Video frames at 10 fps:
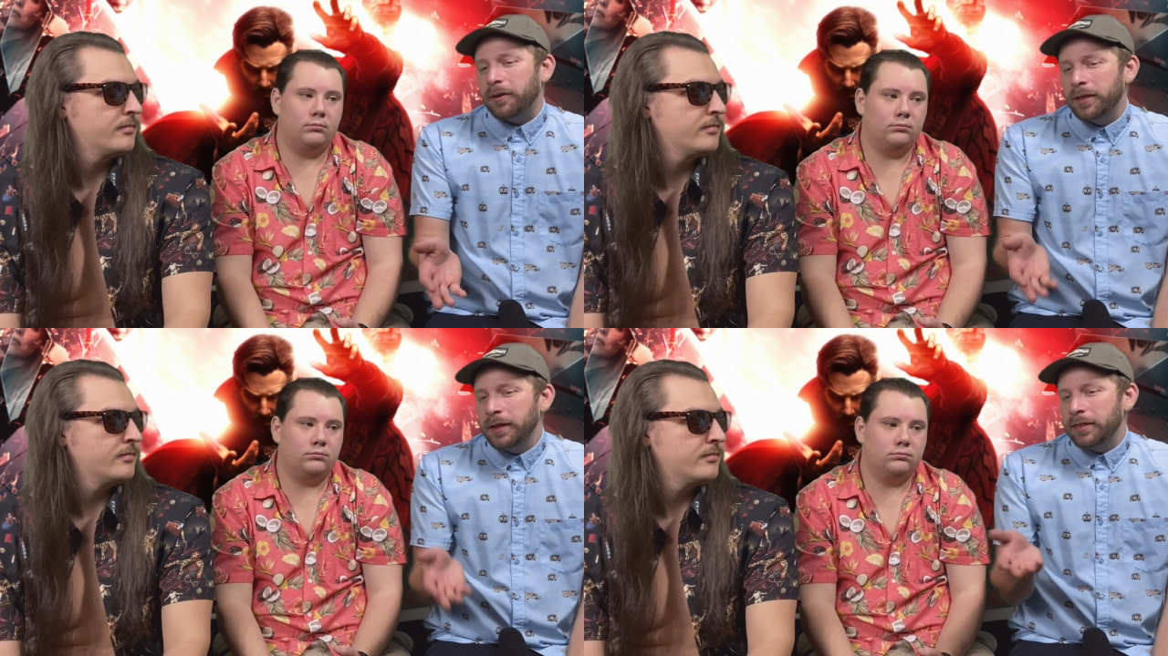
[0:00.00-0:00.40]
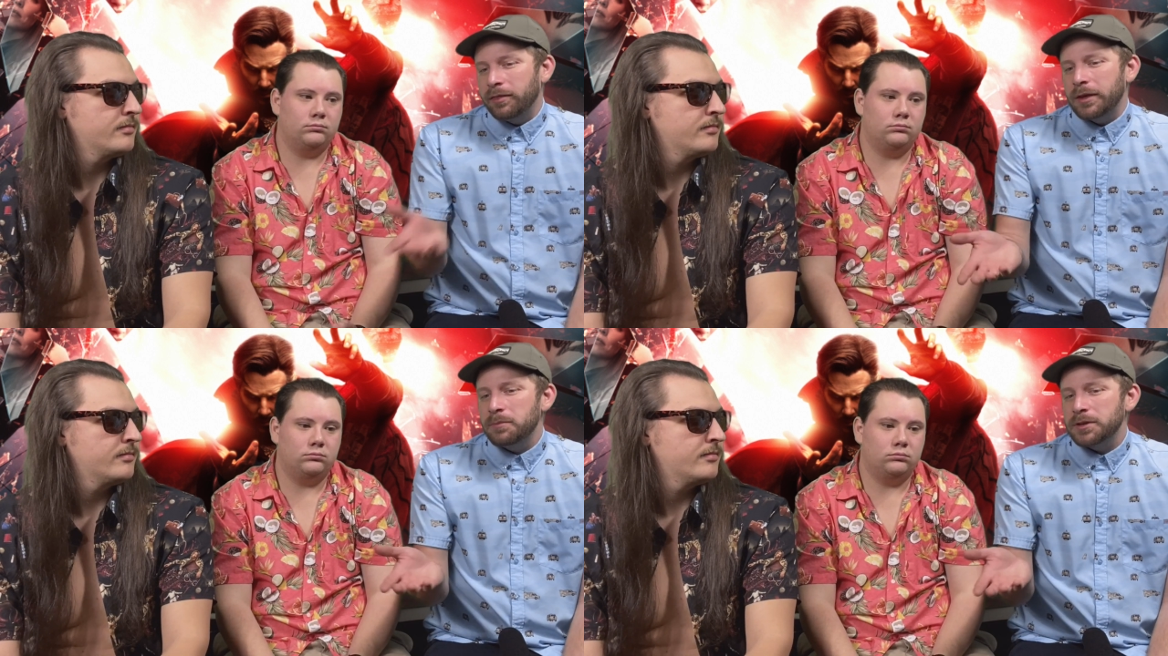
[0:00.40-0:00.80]
Speaker 1: they
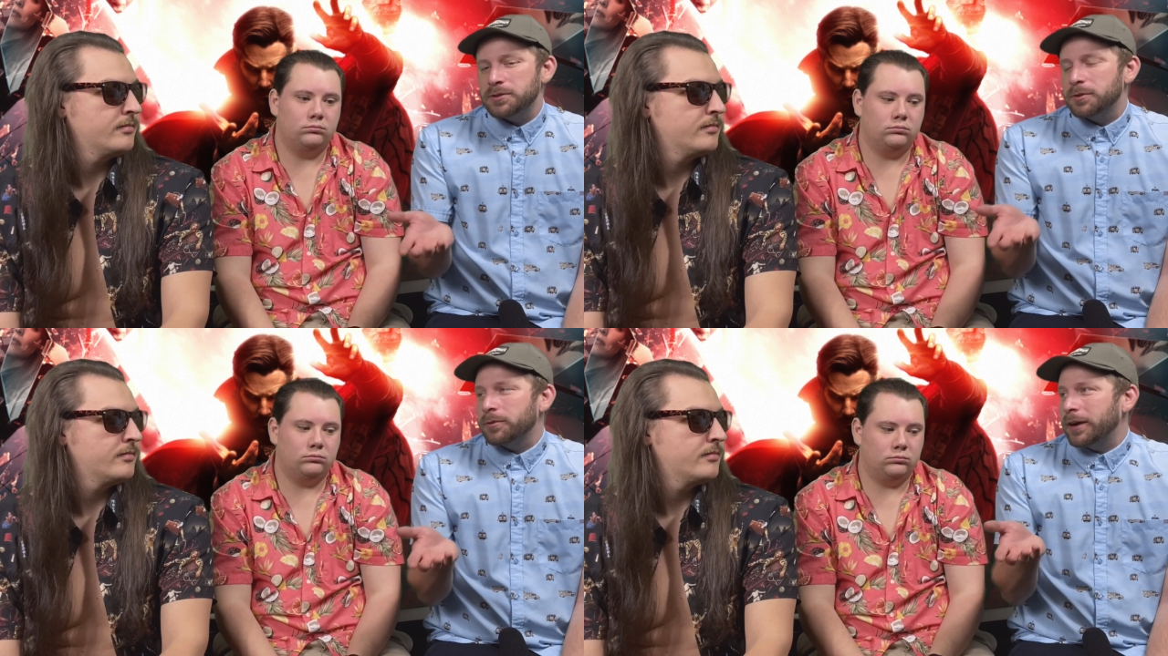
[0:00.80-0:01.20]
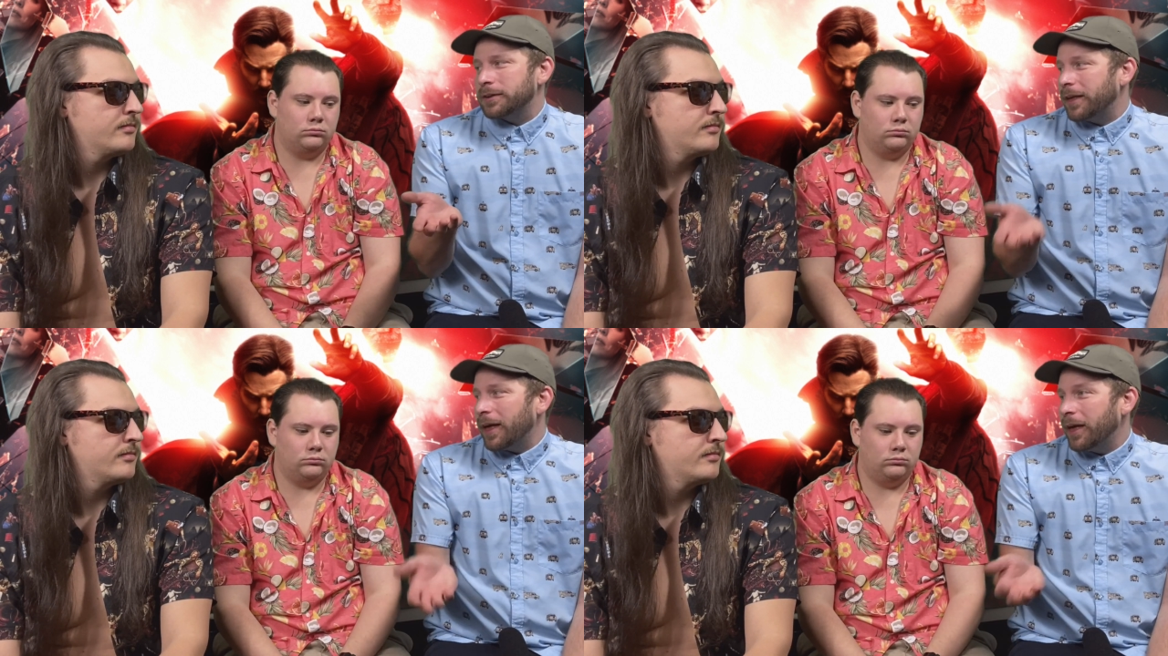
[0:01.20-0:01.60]
misdirect the
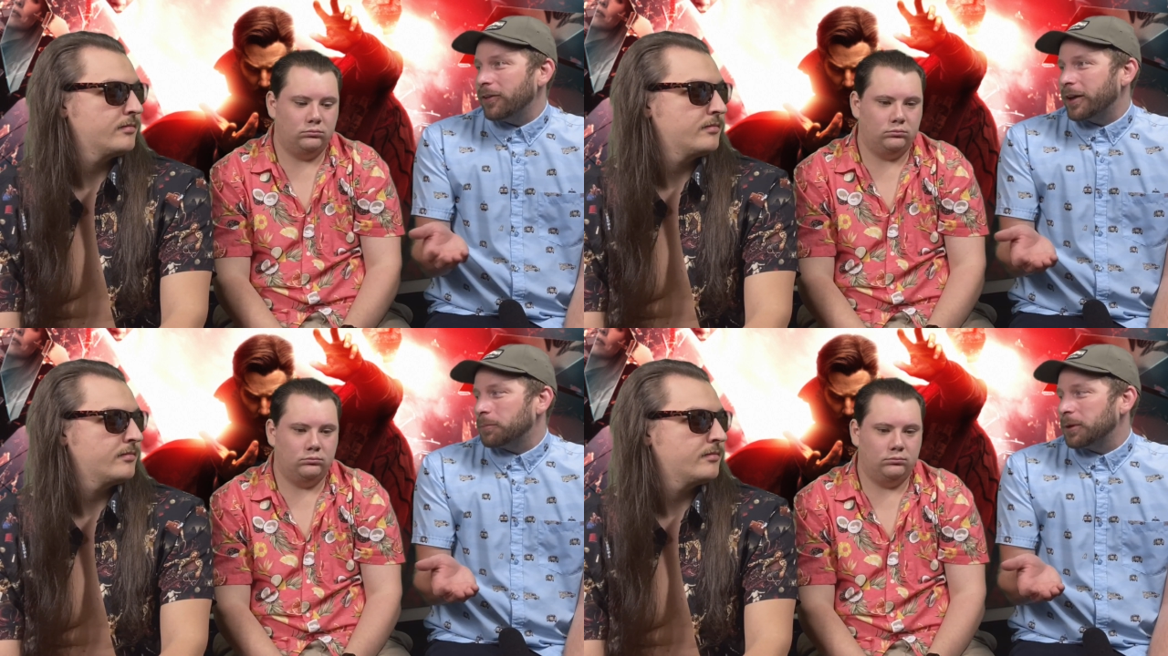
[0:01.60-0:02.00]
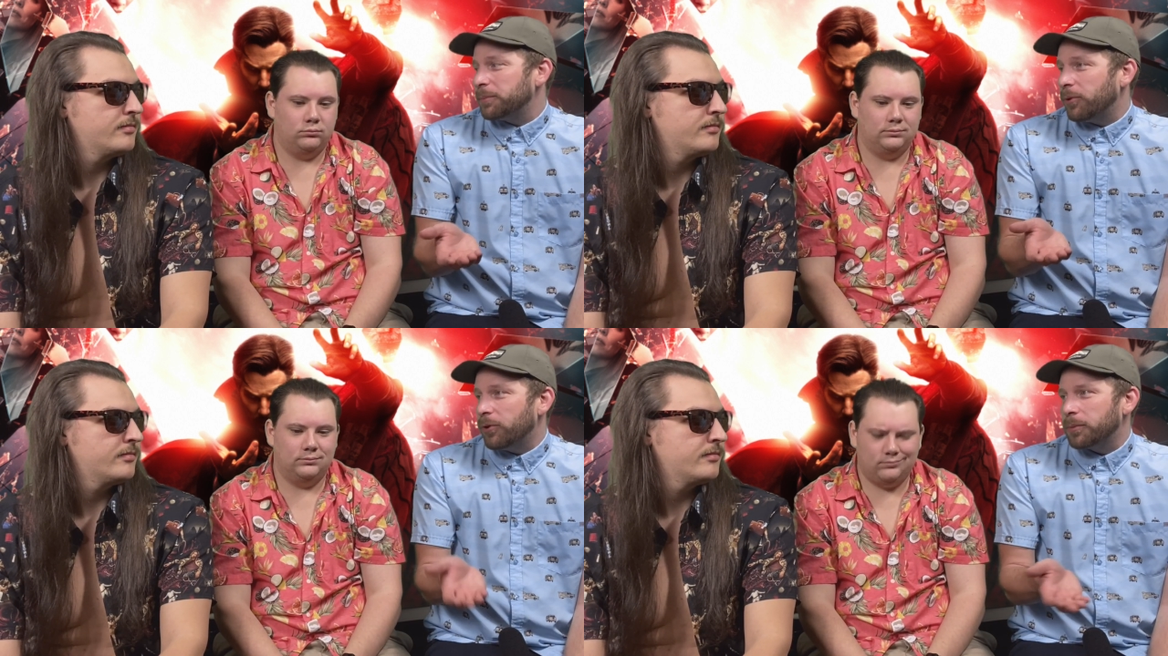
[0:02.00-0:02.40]
hell out of people
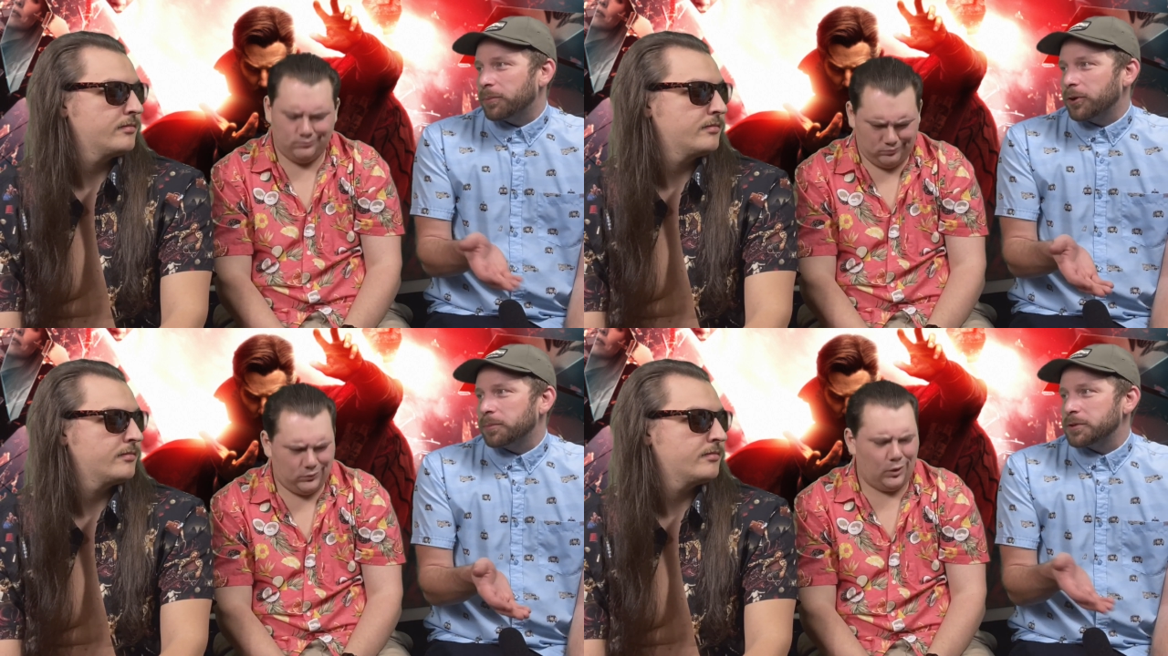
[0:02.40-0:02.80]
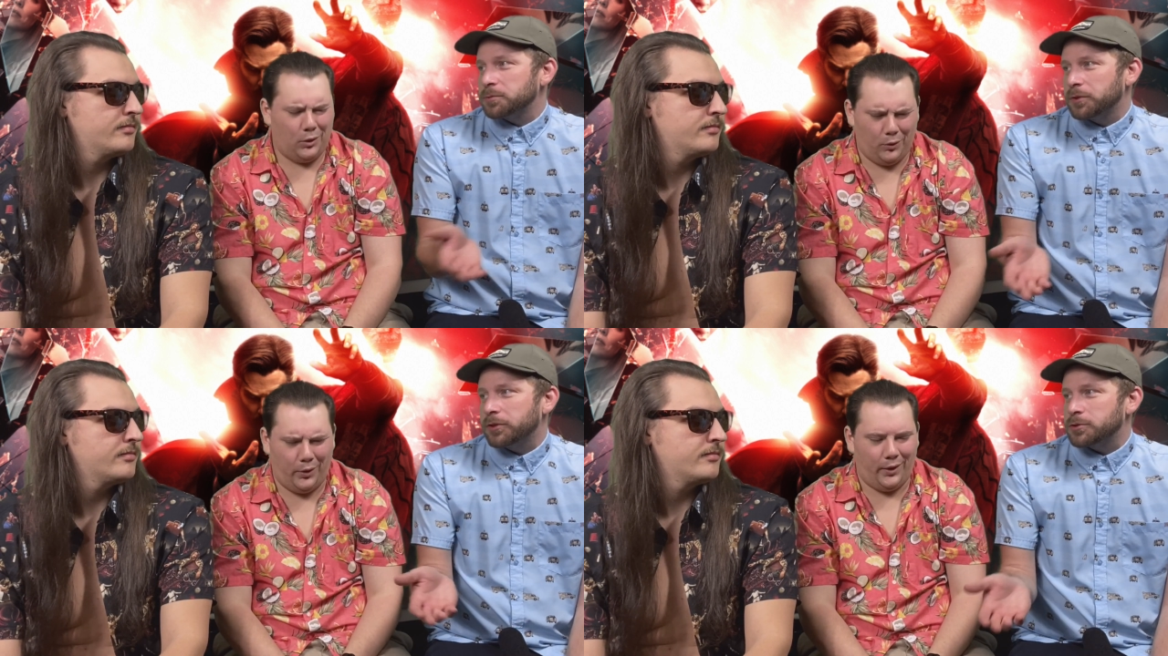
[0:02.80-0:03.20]
on purpose oh, with oh, yeah. the
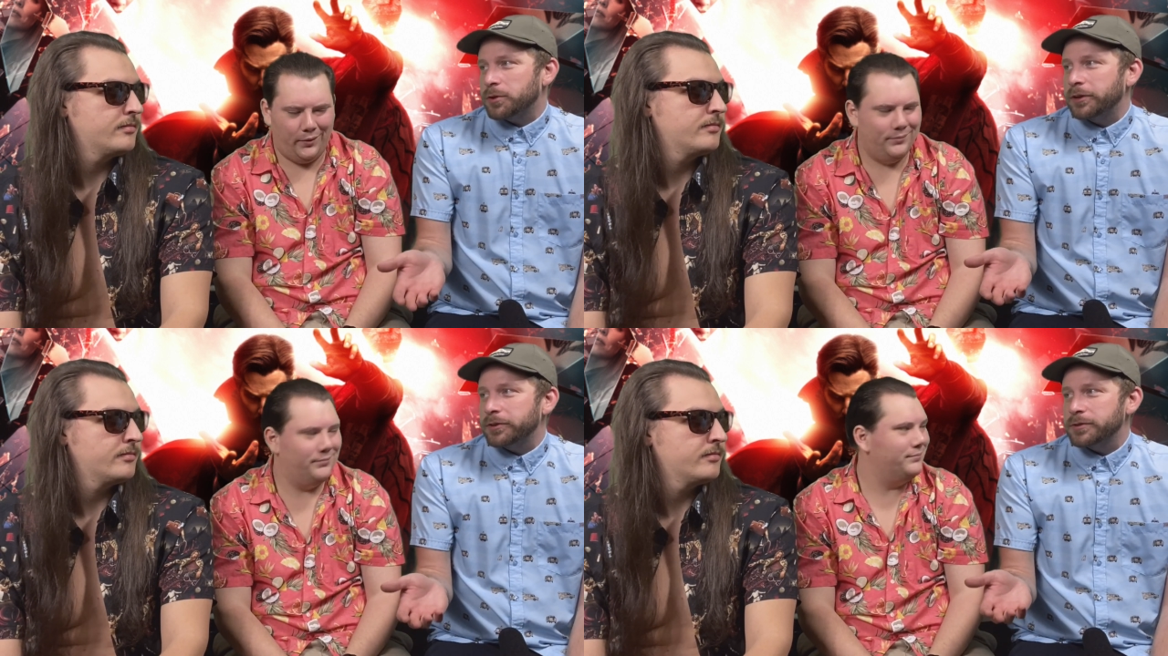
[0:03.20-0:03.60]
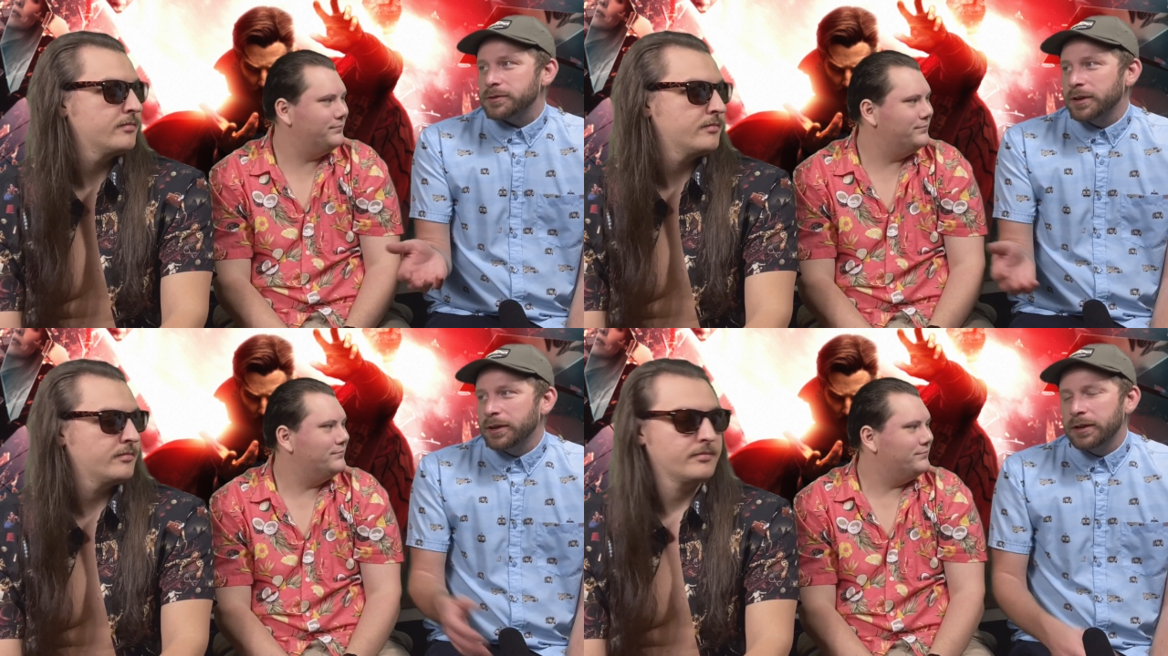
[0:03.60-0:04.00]
trailers.
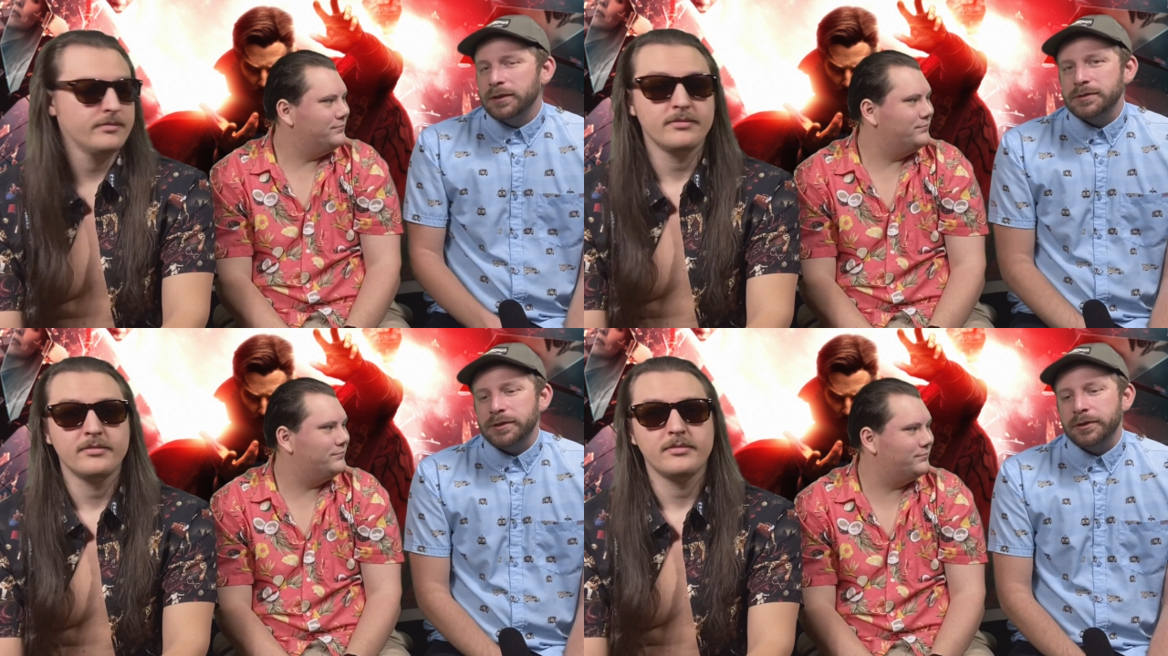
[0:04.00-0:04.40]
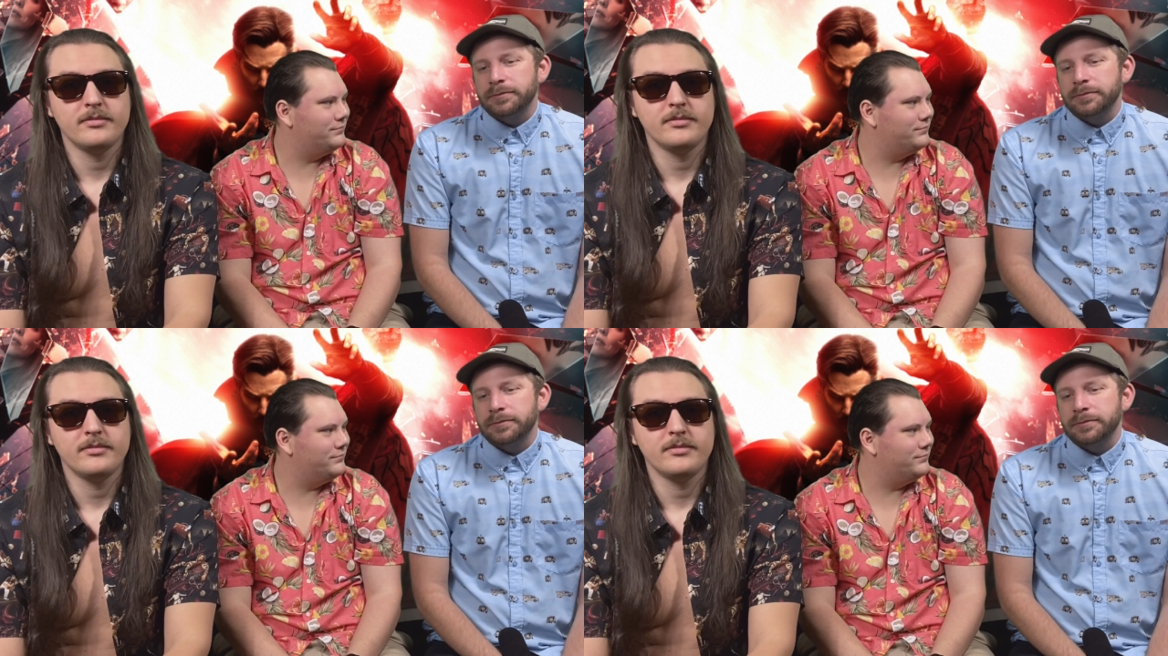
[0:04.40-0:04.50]
So